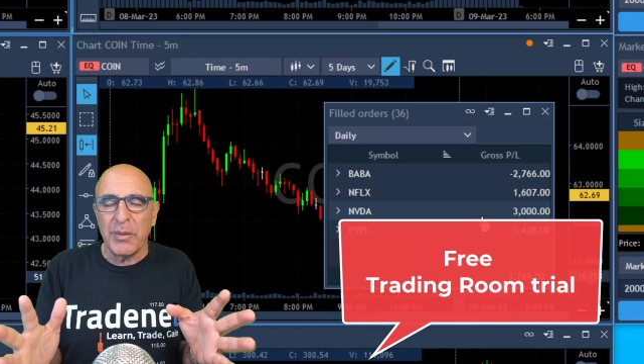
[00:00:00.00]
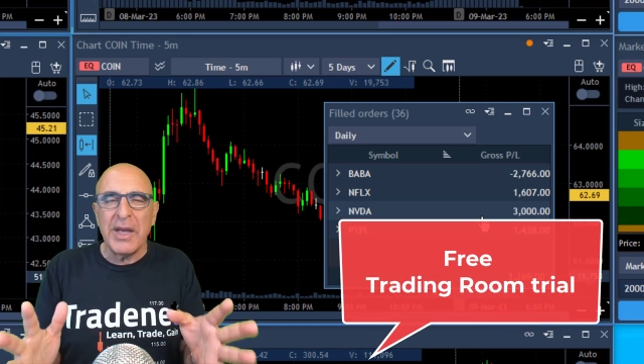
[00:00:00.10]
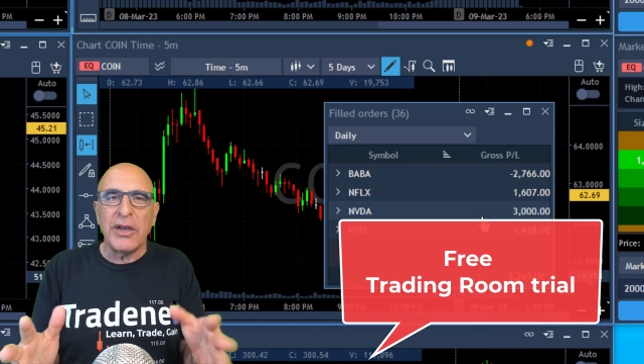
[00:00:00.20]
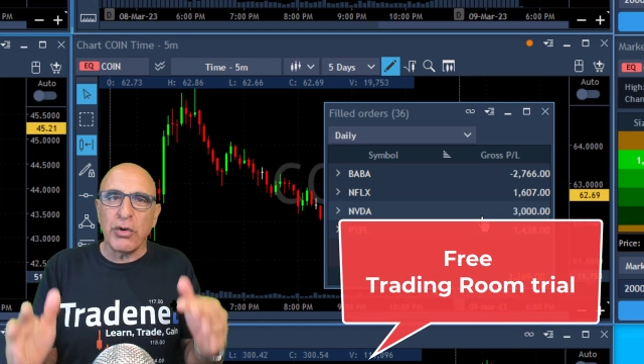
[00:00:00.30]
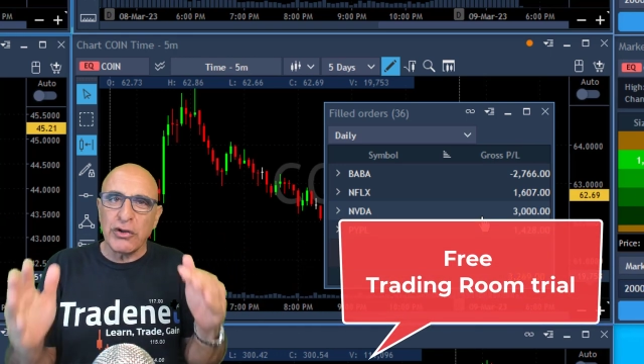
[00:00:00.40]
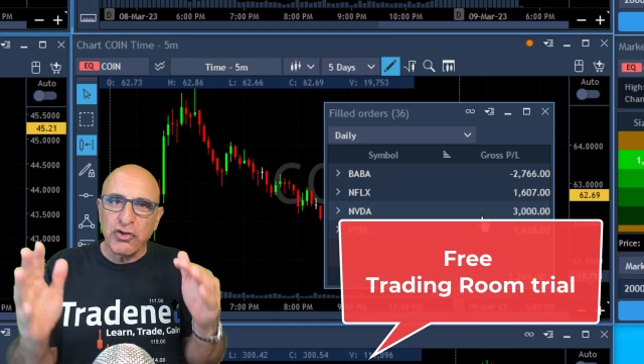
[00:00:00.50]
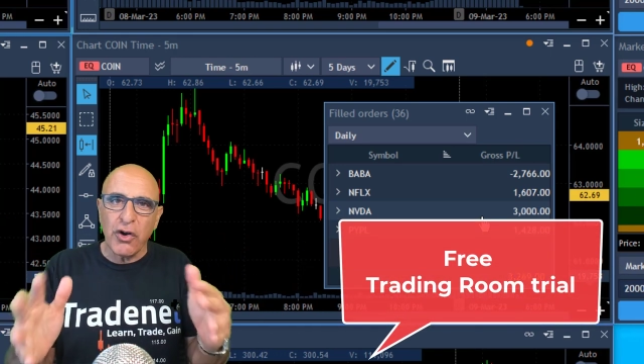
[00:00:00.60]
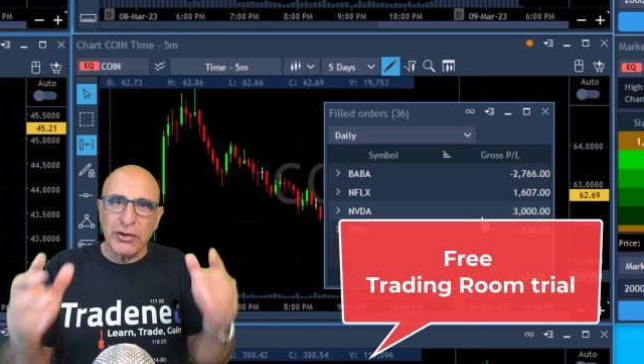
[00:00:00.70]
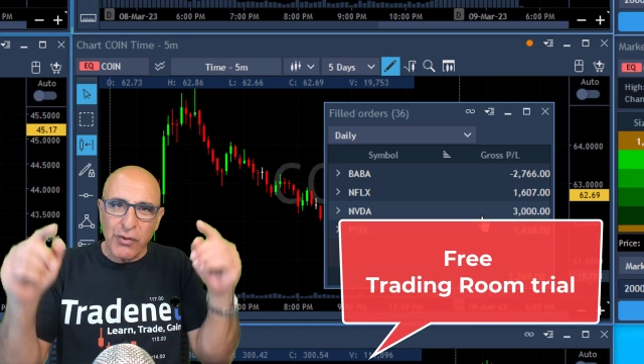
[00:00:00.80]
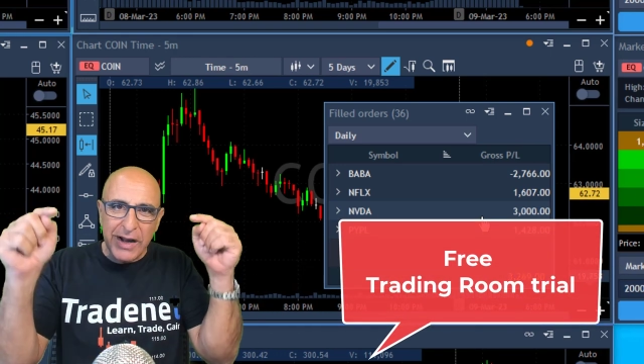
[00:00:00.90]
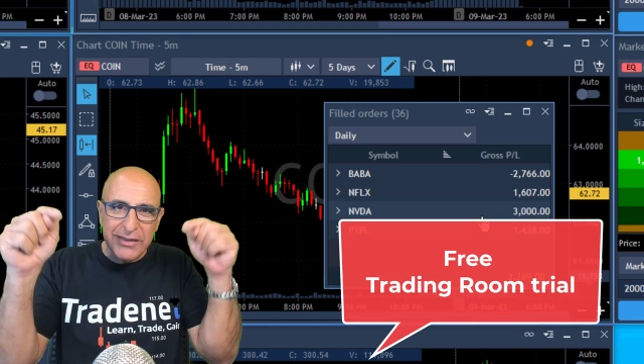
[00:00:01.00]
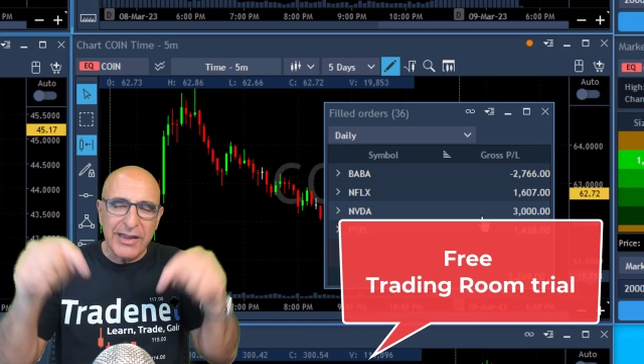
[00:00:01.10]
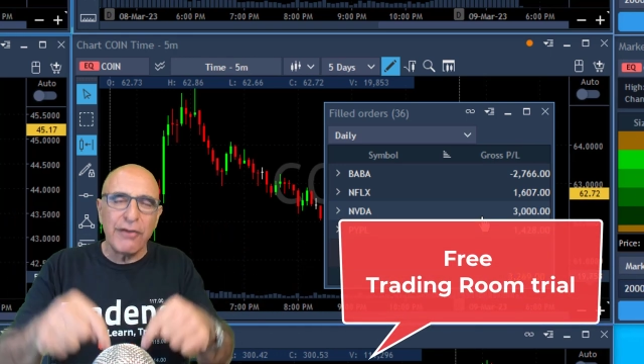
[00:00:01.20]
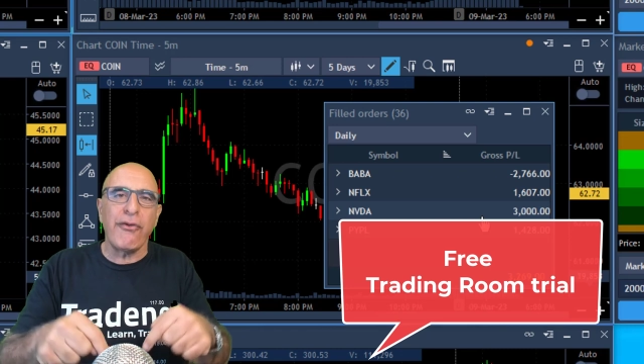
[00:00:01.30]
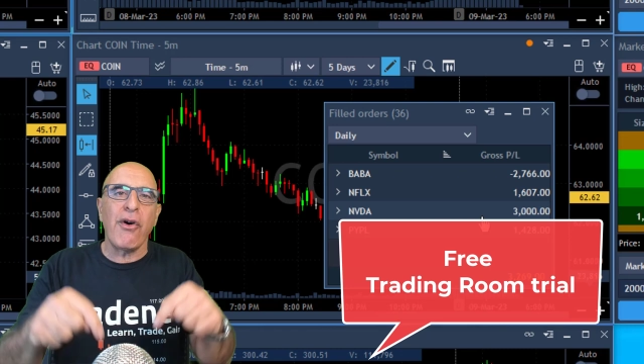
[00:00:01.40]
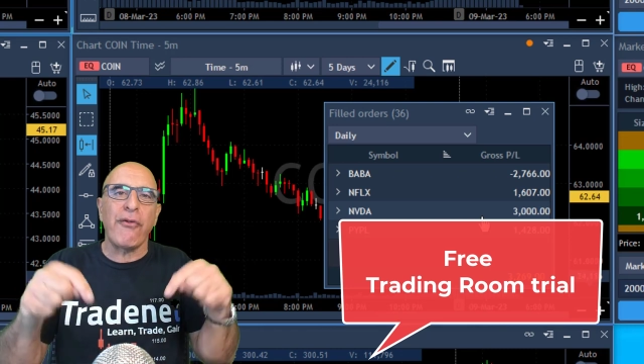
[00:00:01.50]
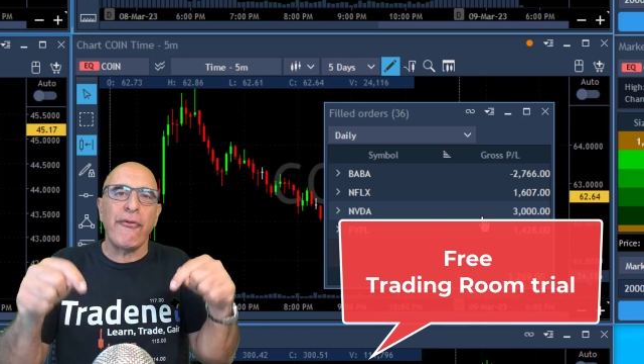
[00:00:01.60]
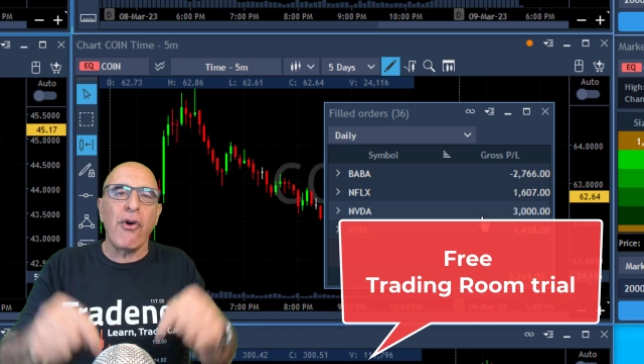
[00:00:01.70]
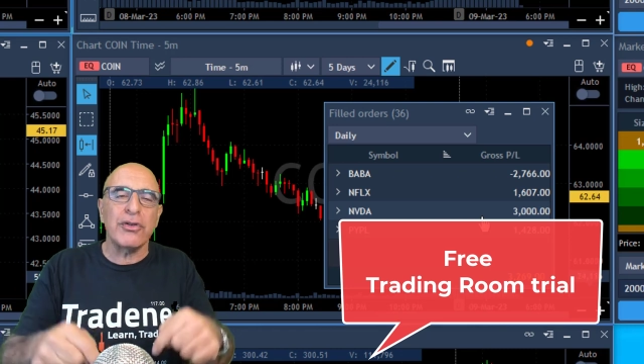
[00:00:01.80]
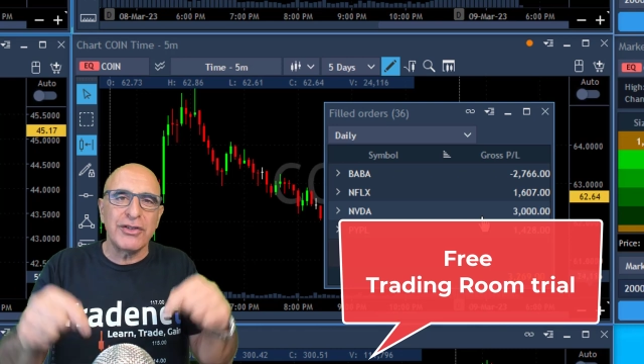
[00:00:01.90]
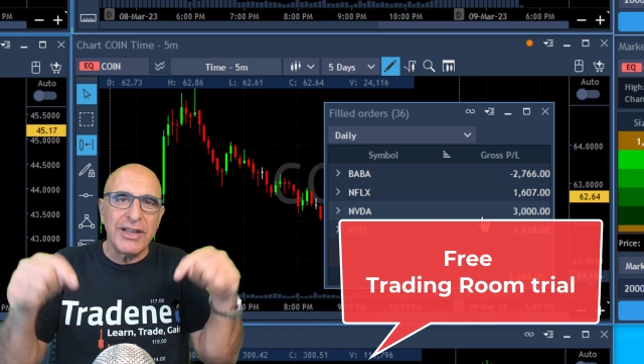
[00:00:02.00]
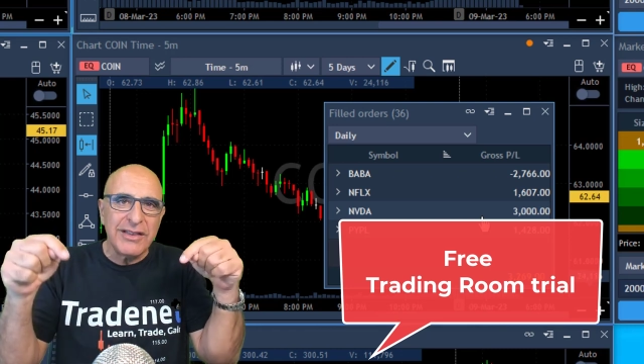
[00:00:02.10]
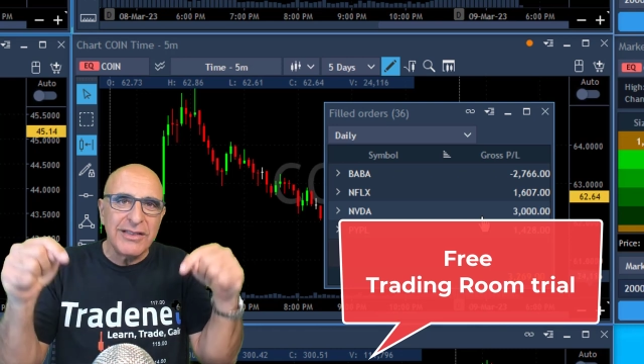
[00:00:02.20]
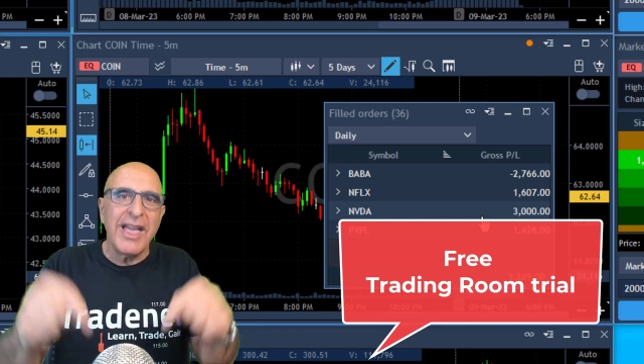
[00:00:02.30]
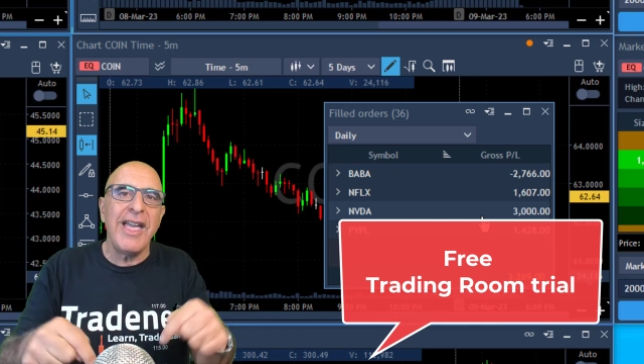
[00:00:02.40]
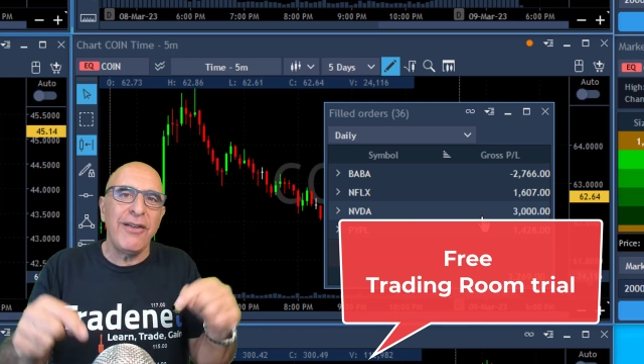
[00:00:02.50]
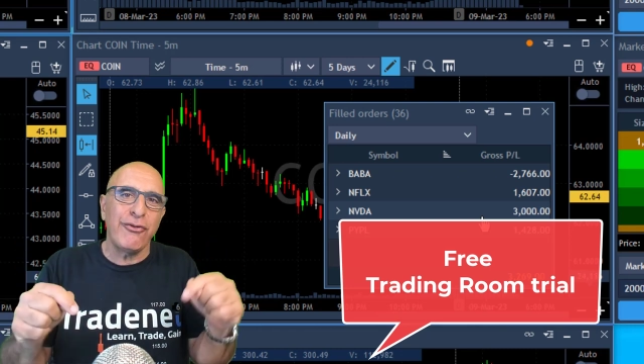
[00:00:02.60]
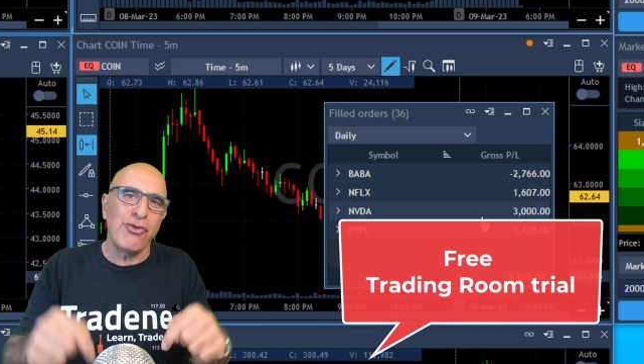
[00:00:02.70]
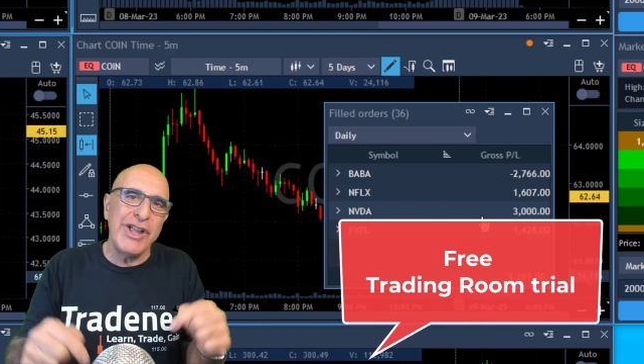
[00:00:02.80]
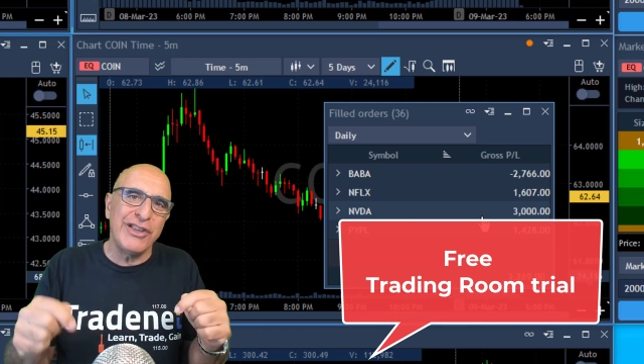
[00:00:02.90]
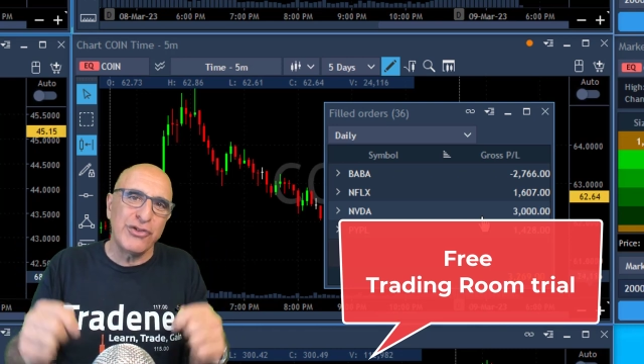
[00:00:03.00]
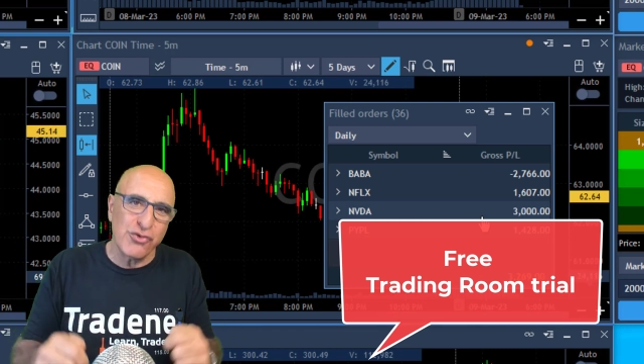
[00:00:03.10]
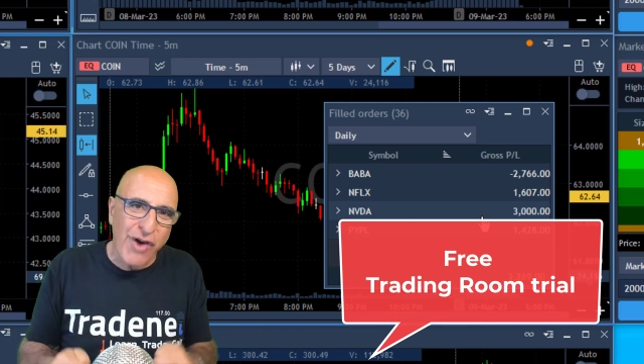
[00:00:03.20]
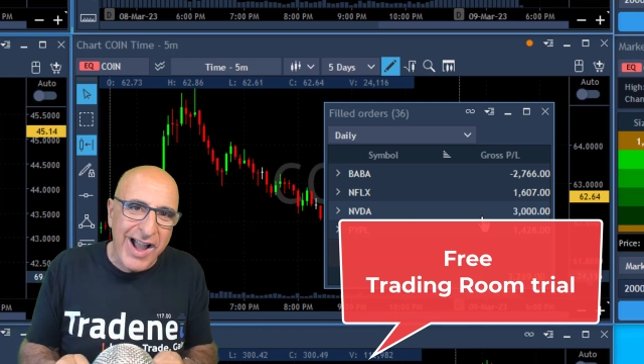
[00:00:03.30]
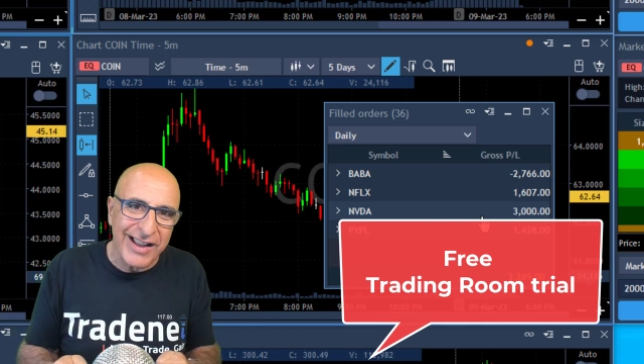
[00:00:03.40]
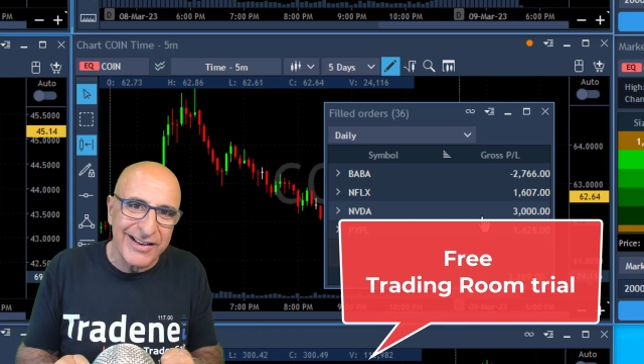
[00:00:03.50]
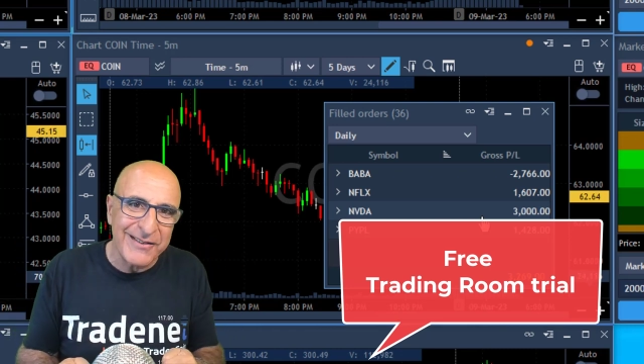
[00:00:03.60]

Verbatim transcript: You can join right here for a fourteen day free trial,